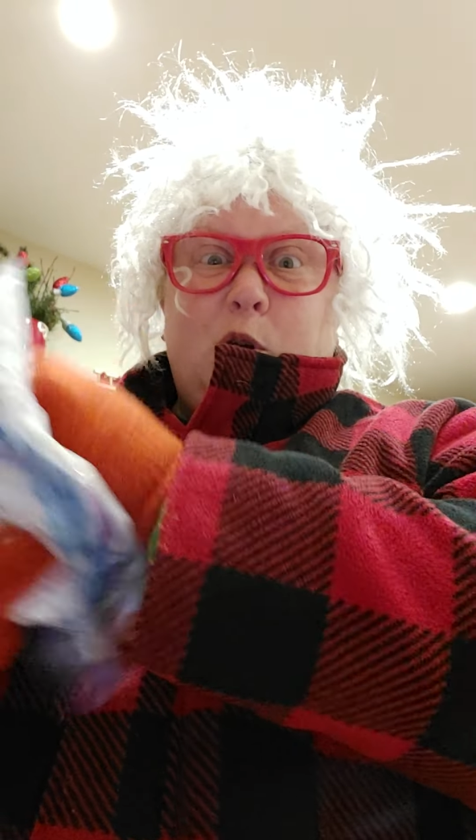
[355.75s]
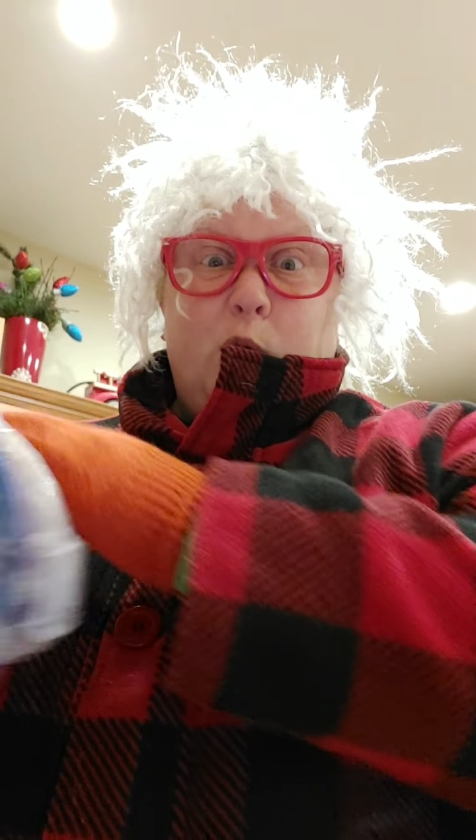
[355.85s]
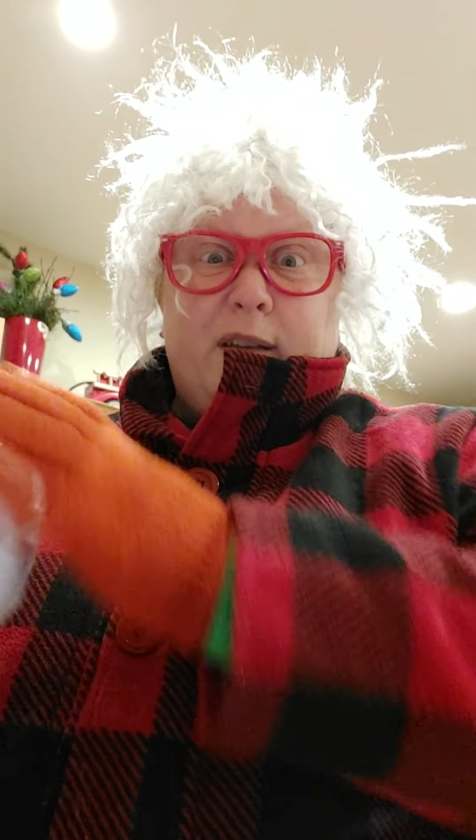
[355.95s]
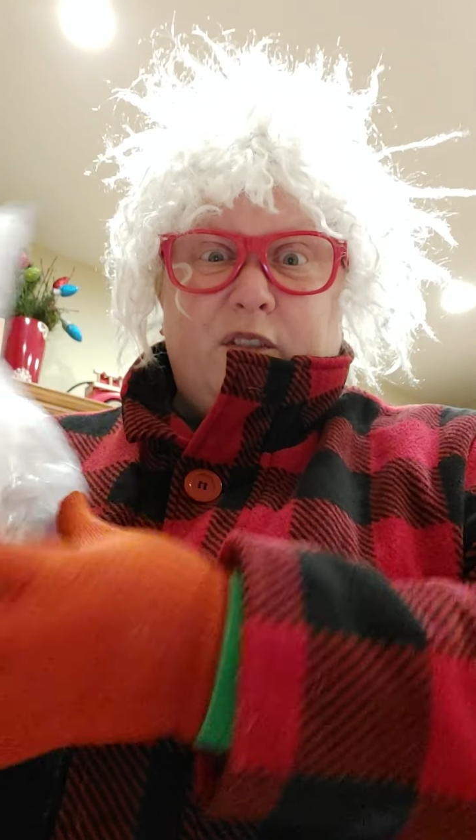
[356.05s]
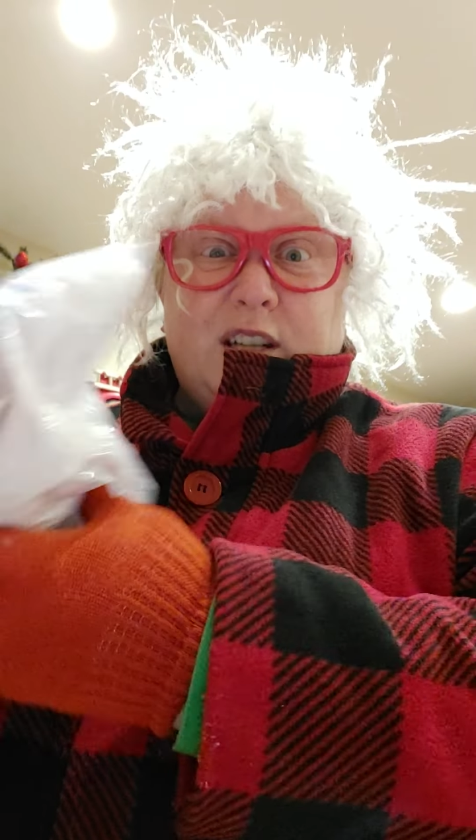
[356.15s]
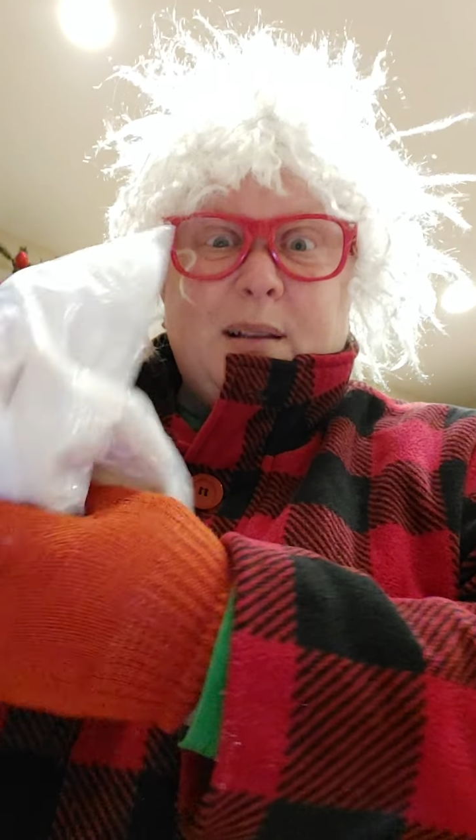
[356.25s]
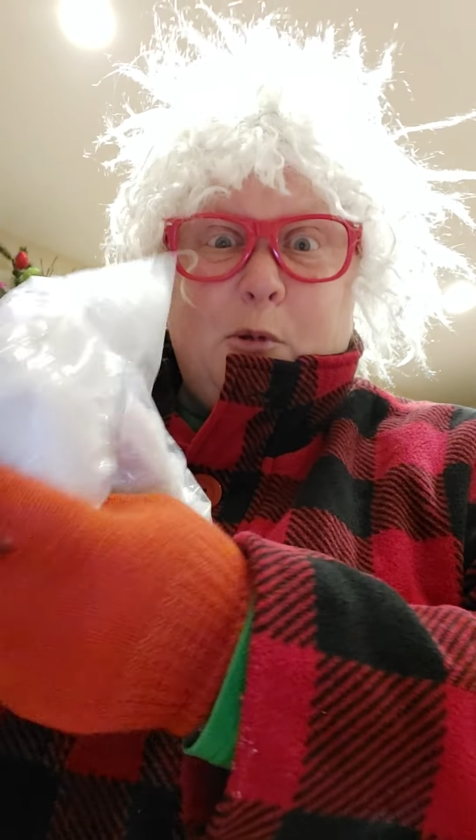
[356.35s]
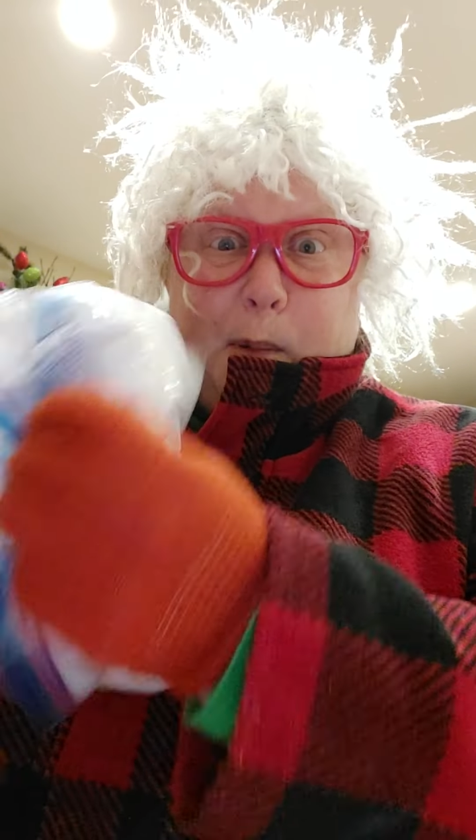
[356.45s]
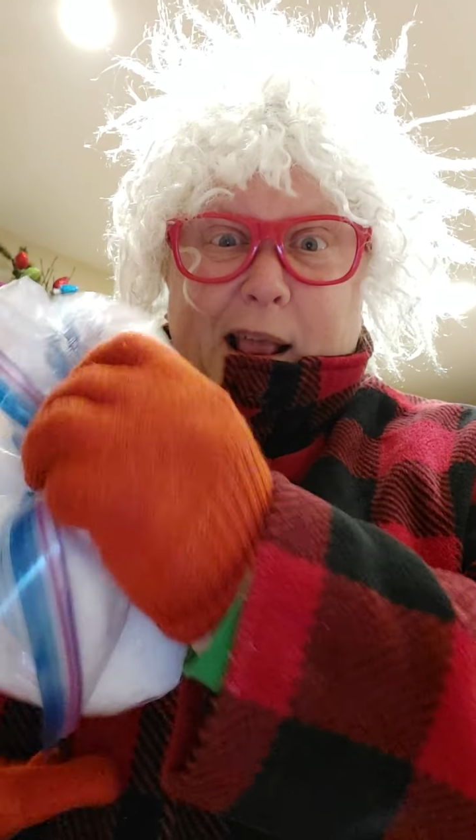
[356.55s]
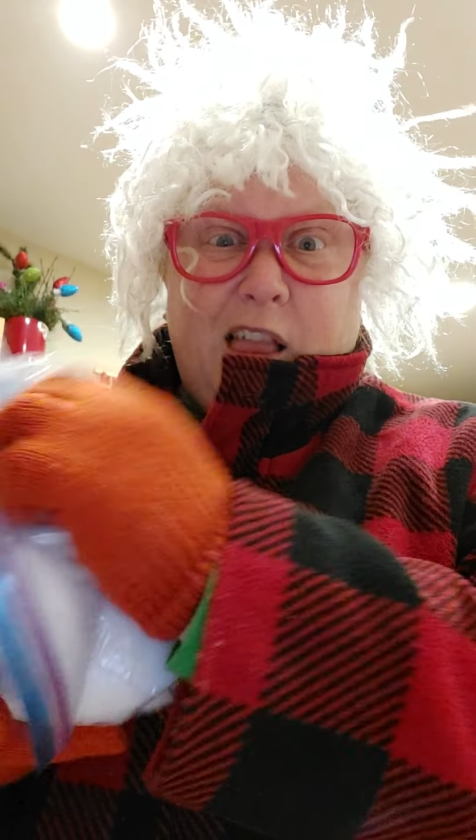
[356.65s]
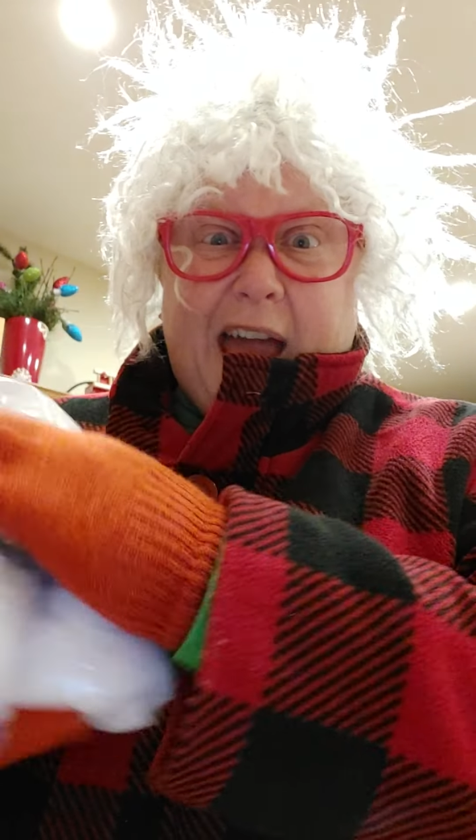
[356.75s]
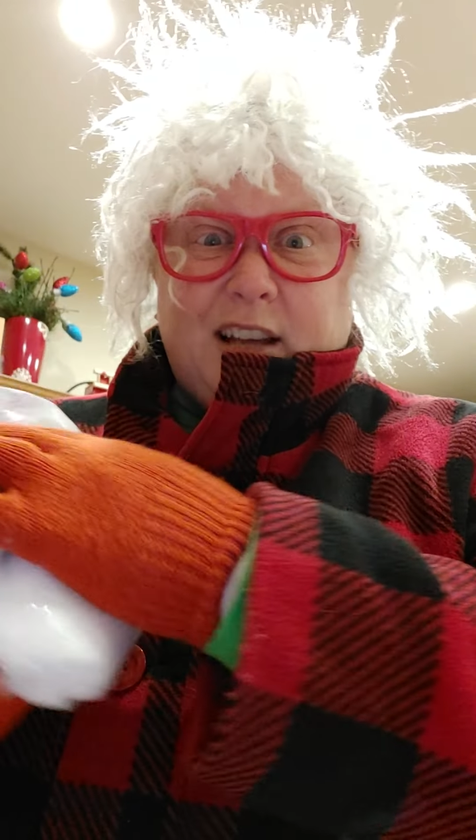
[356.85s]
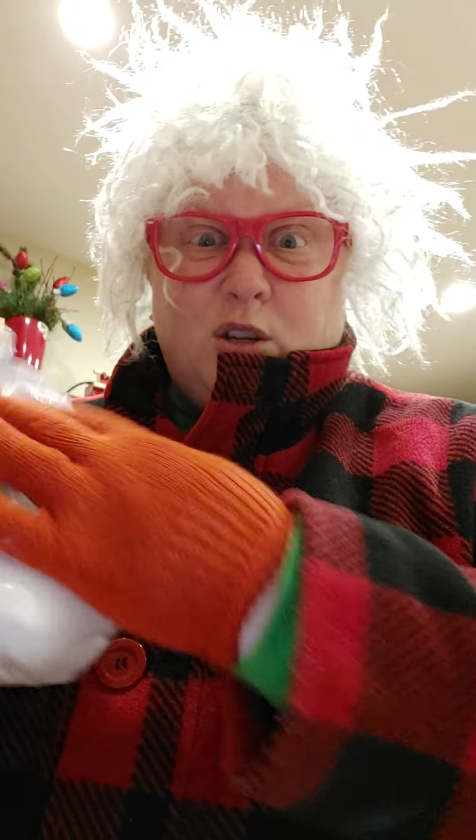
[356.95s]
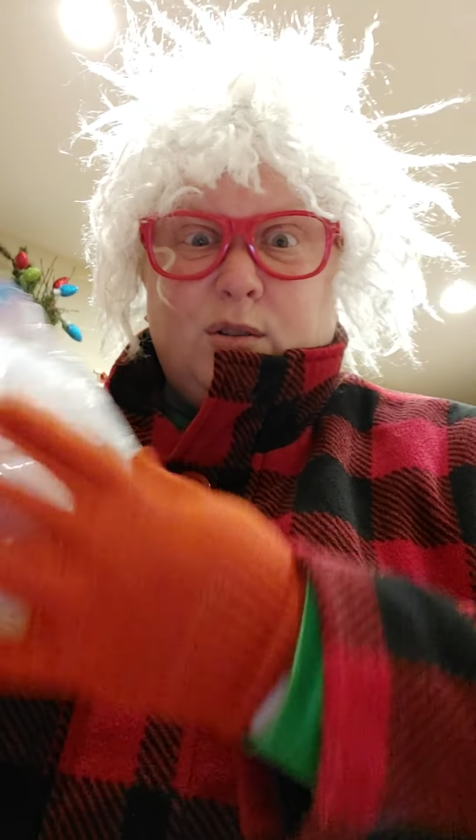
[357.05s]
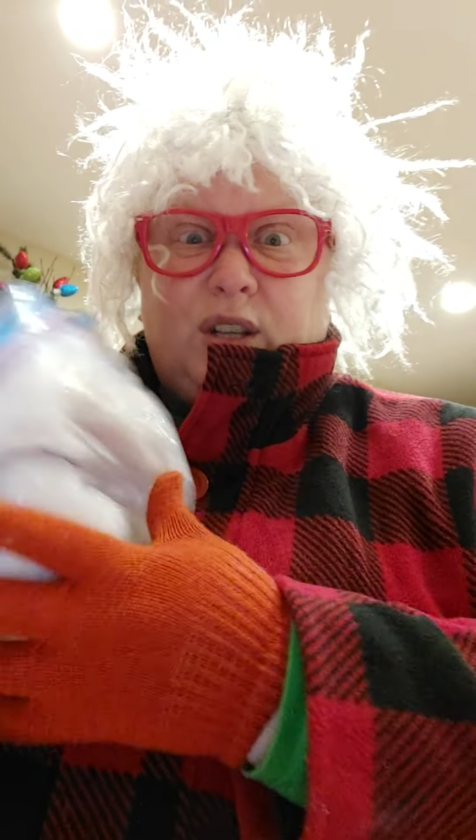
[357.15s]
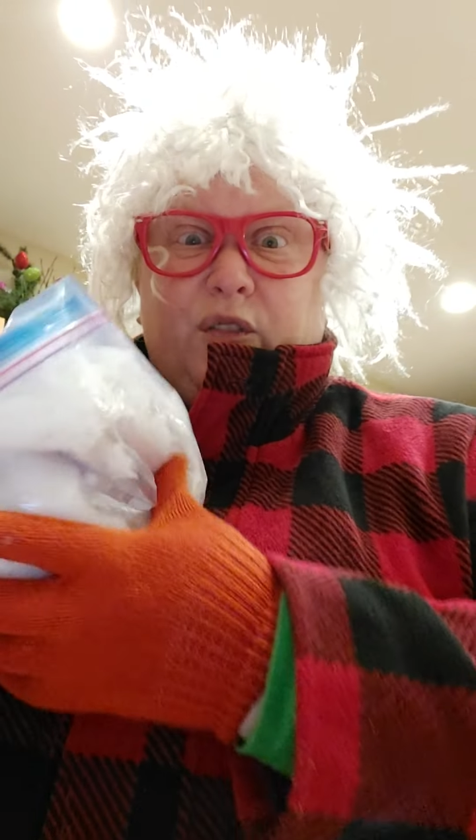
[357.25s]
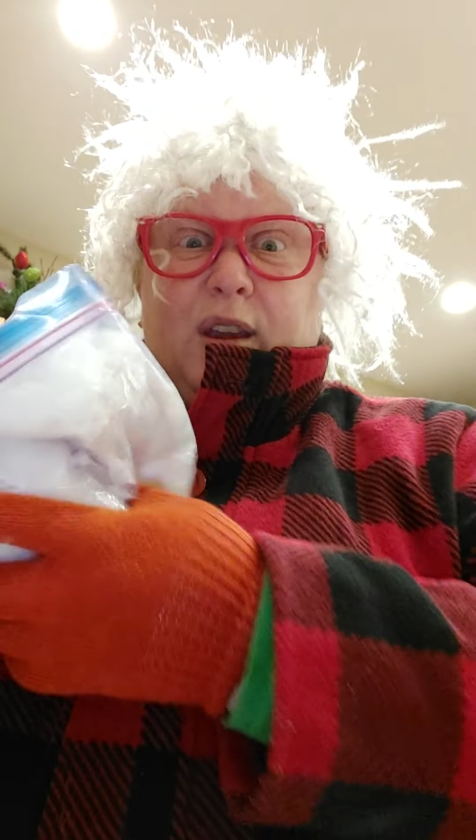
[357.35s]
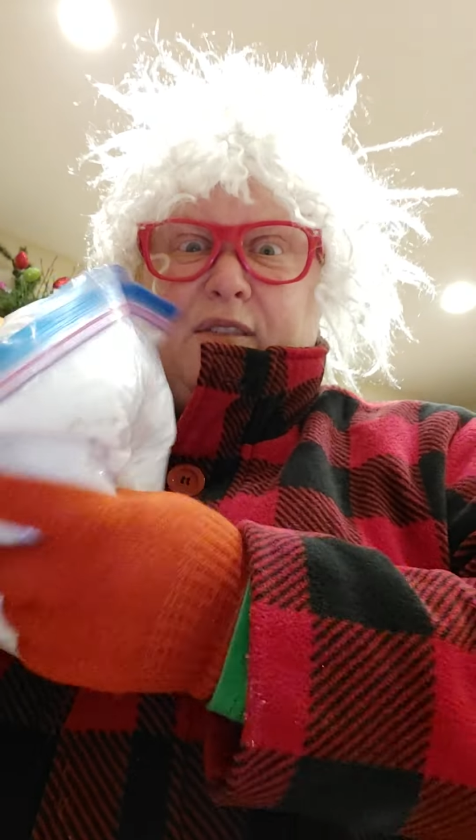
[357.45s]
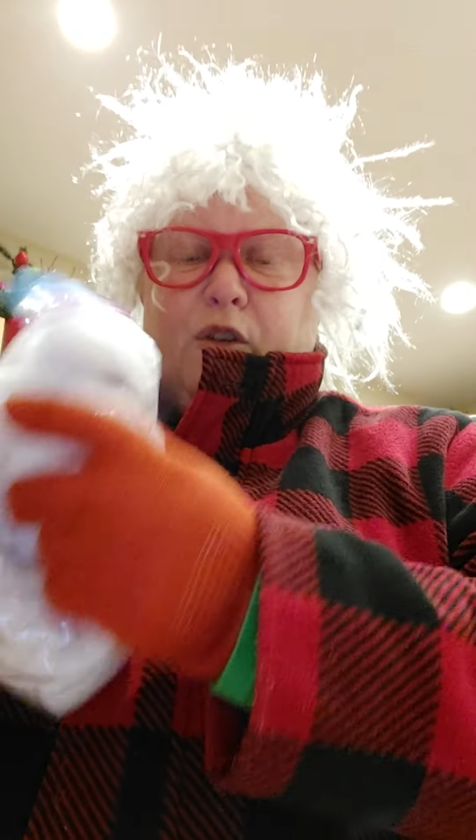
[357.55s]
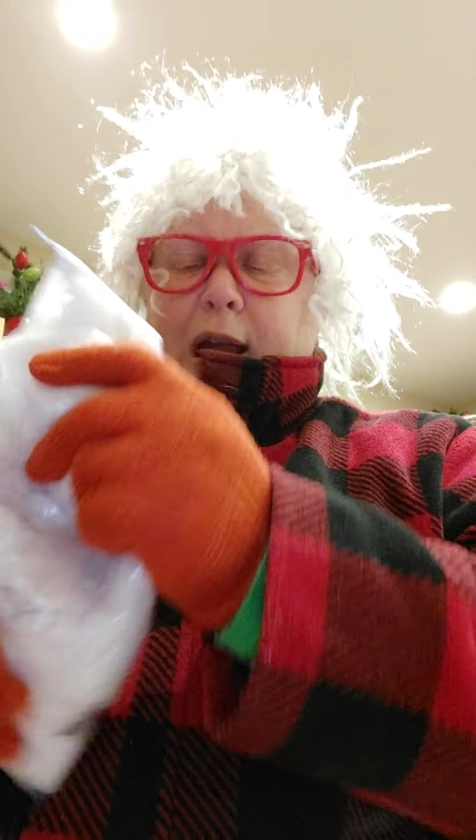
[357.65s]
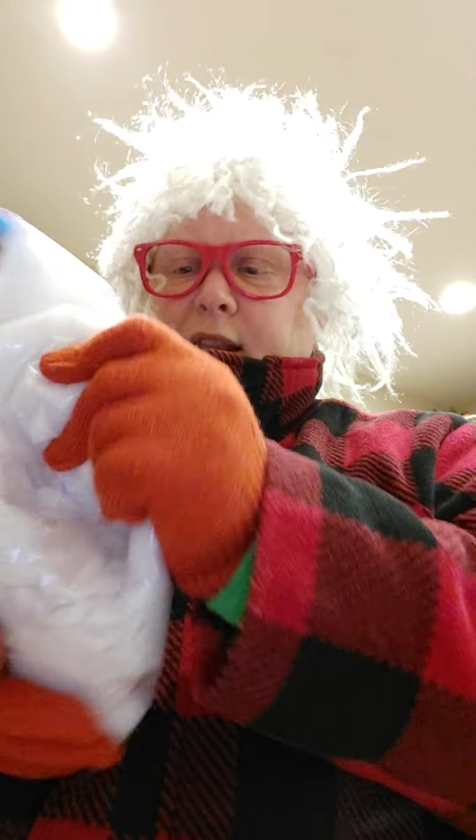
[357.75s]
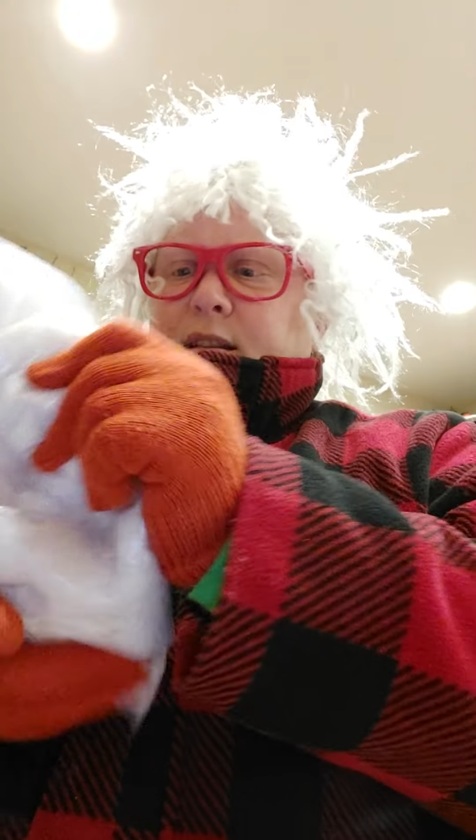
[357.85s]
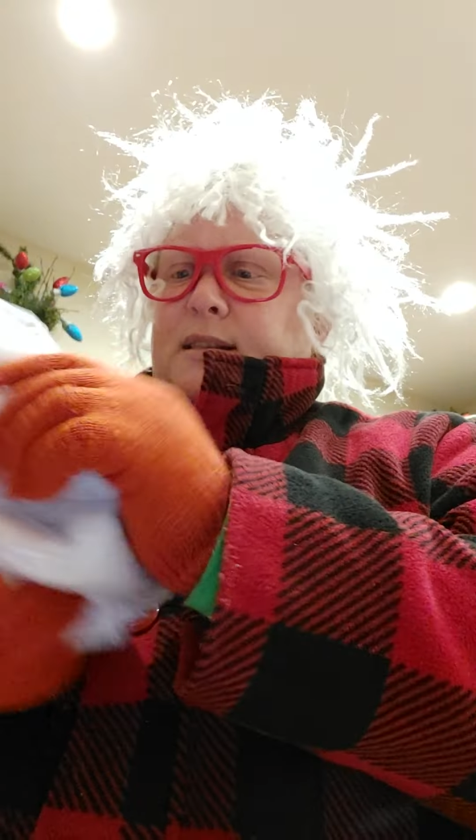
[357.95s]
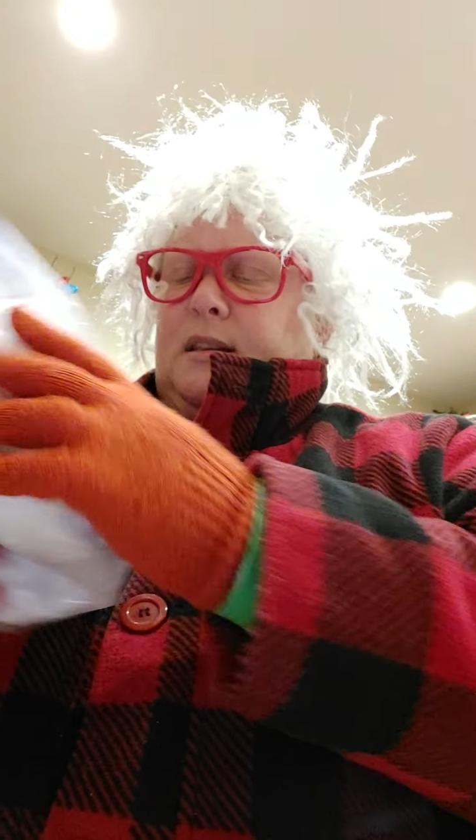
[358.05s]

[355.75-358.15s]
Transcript: going for some of my lactose-free friends.